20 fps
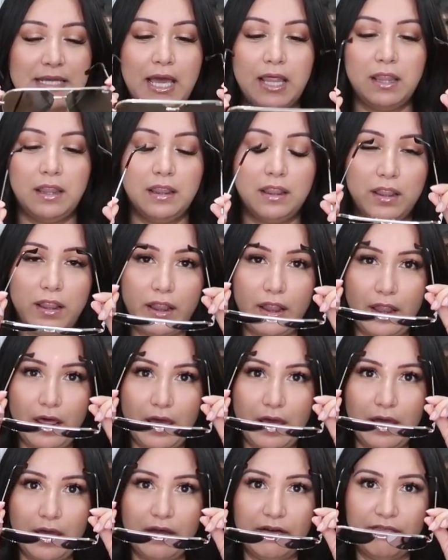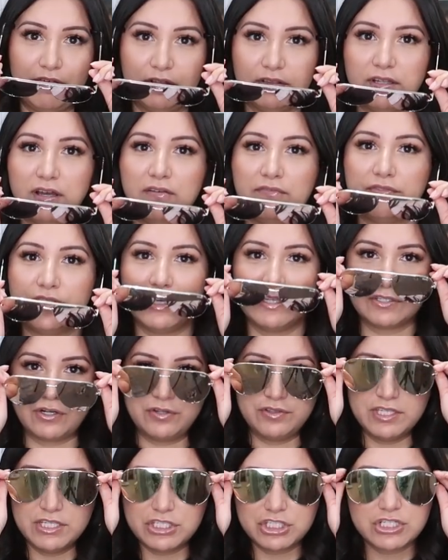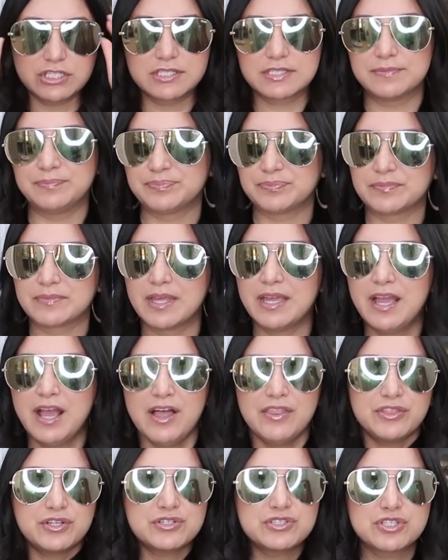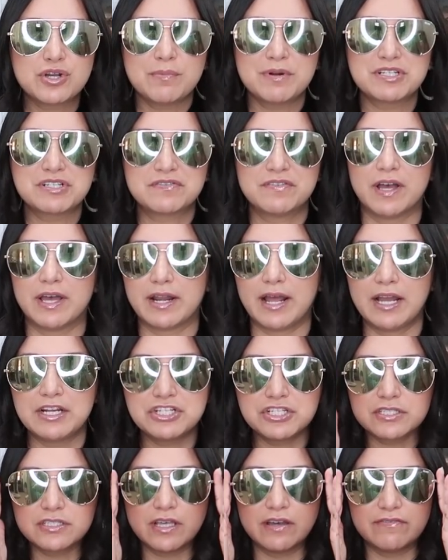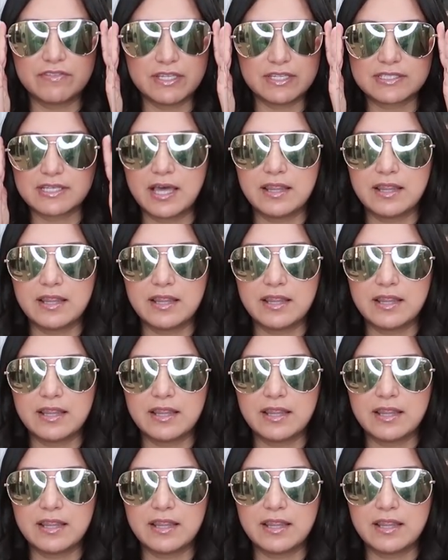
I love these. Aren't these just, they're so much fun. I just love these.